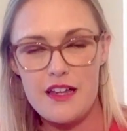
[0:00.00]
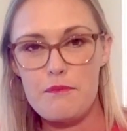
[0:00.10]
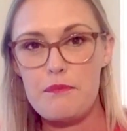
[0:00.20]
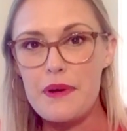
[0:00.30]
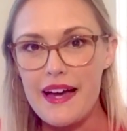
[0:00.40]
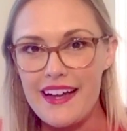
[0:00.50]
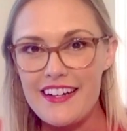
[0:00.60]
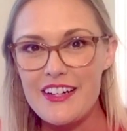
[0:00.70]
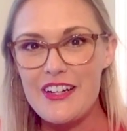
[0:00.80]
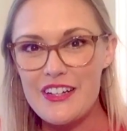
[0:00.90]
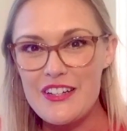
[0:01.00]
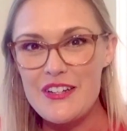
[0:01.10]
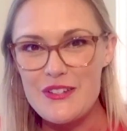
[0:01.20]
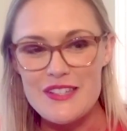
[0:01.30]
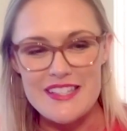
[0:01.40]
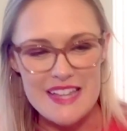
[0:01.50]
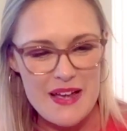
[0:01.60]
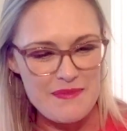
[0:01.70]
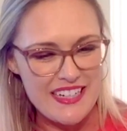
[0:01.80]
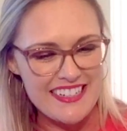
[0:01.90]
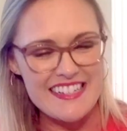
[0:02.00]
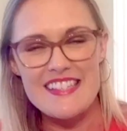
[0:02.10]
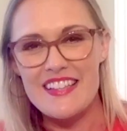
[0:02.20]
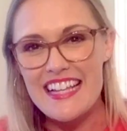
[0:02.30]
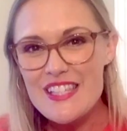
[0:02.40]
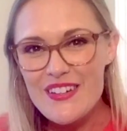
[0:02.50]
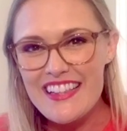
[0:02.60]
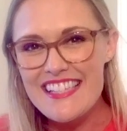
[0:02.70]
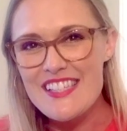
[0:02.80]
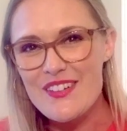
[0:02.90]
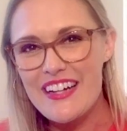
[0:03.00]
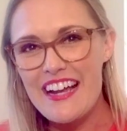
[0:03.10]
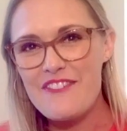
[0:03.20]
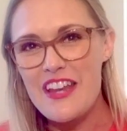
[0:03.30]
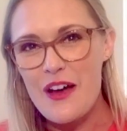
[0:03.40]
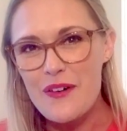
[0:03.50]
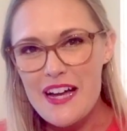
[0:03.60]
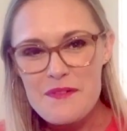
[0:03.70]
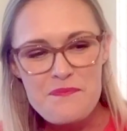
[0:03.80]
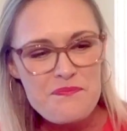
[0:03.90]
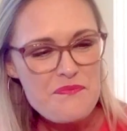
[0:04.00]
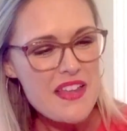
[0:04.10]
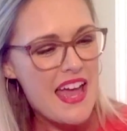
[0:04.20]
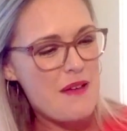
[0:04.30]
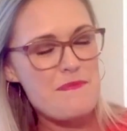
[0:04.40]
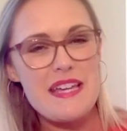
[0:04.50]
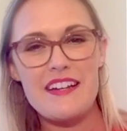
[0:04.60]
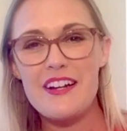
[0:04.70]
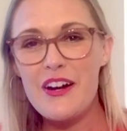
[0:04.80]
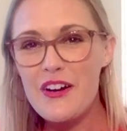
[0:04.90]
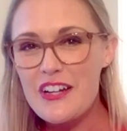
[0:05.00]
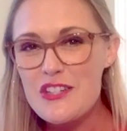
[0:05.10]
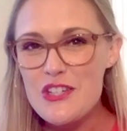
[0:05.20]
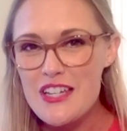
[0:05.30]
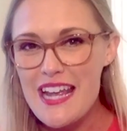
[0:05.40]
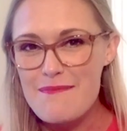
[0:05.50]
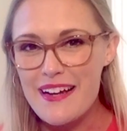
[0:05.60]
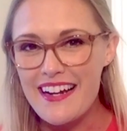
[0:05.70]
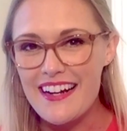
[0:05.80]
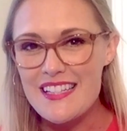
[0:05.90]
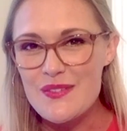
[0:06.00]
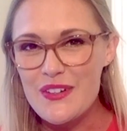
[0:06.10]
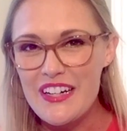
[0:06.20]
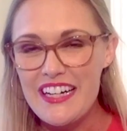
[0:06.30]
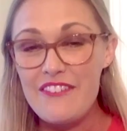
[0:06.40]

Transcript: But good news is coming. So let's read the story of Noah and be encouraged today by God's word.